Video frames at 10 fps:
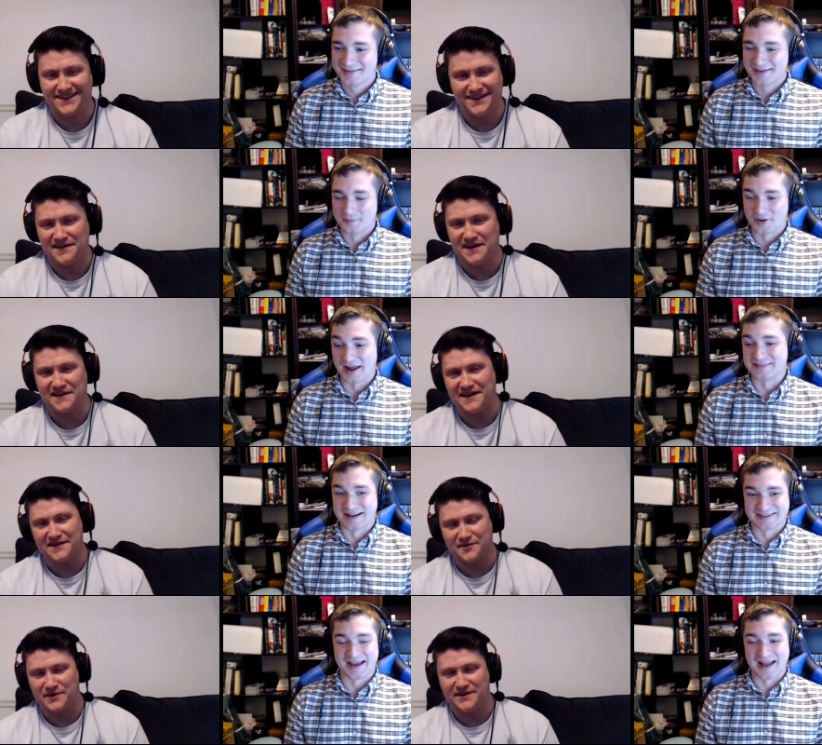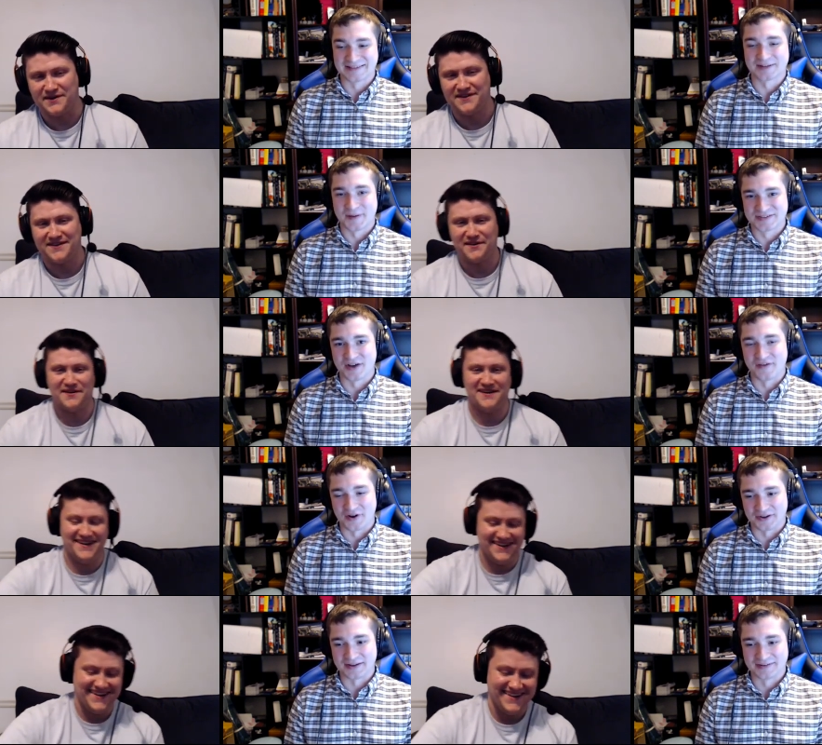Speaker 1: they, they got. Decked, I decked myself out
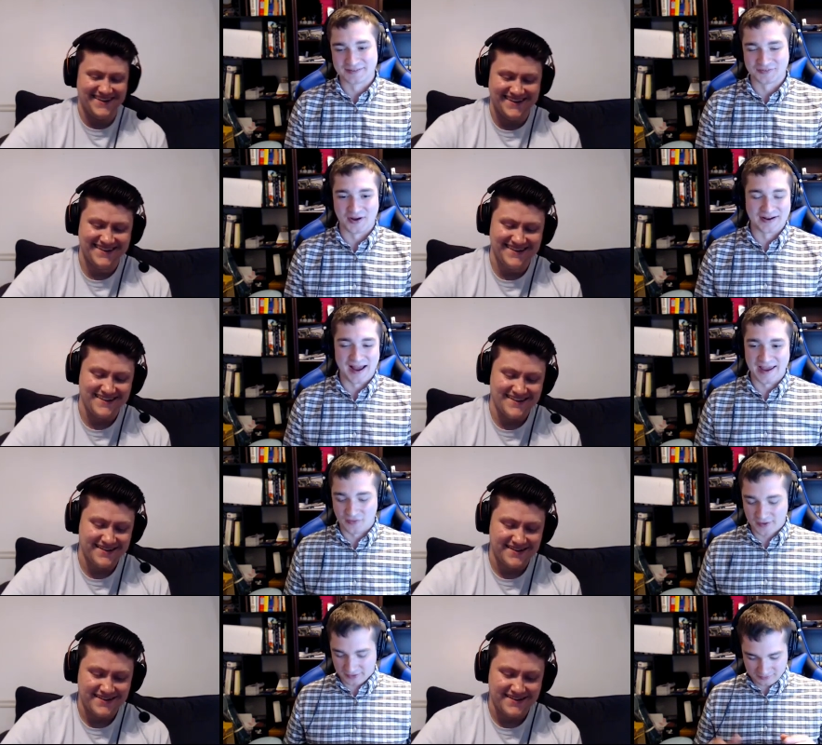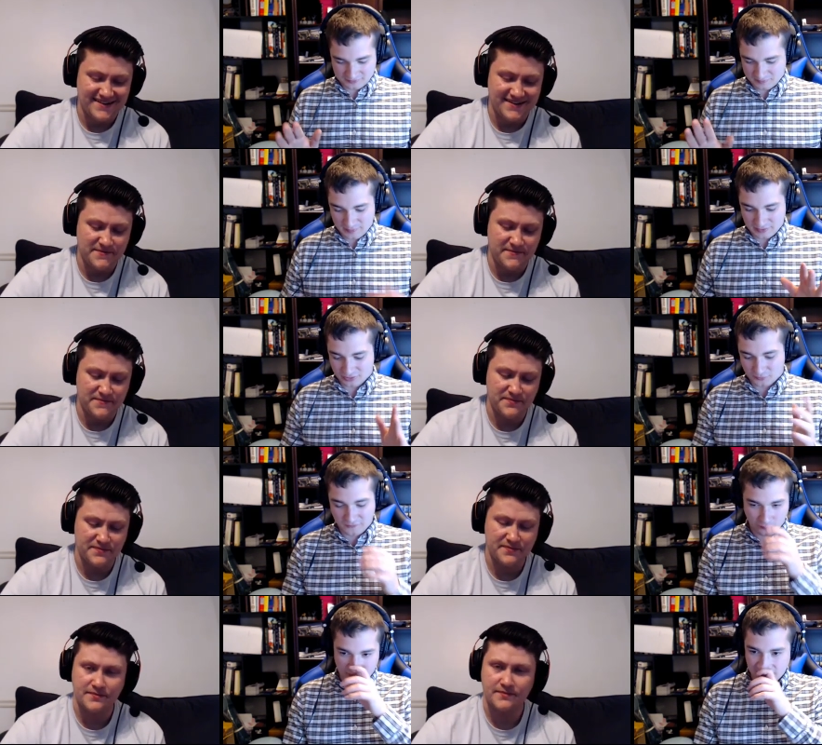again, so I, I, had like maybe three or
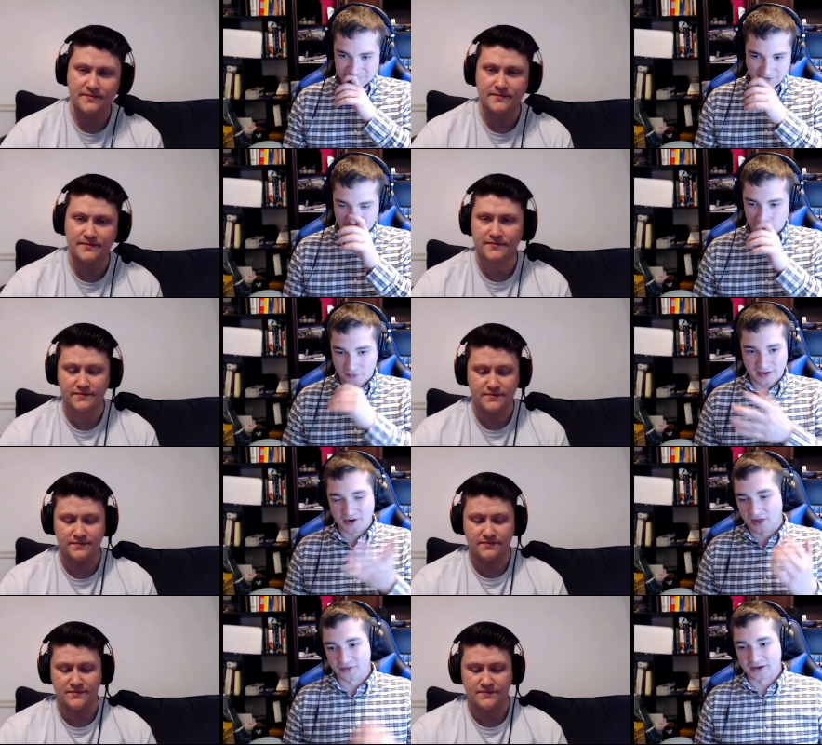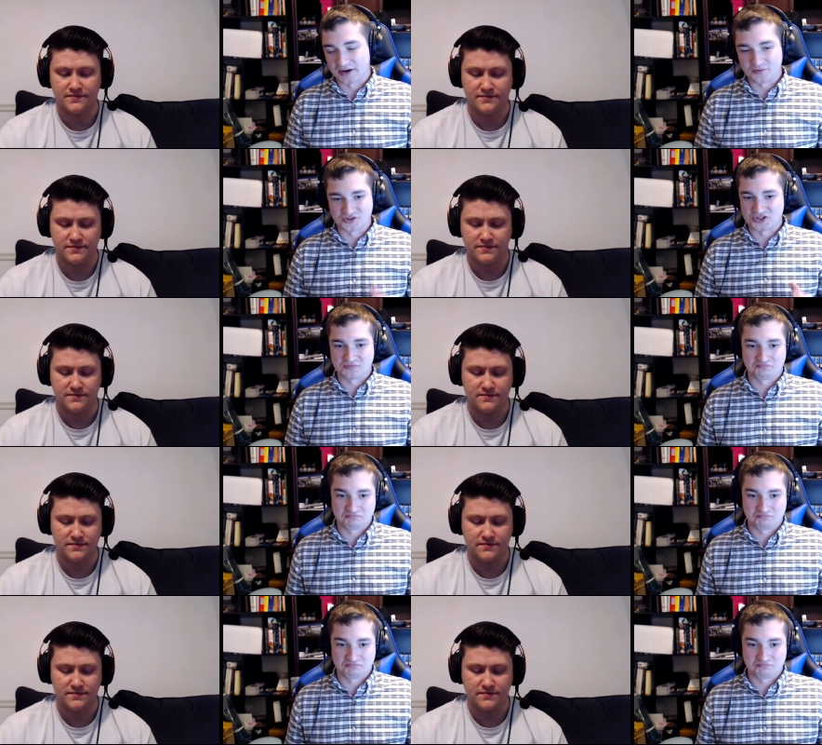four things on the field. They had nothing, and I was just.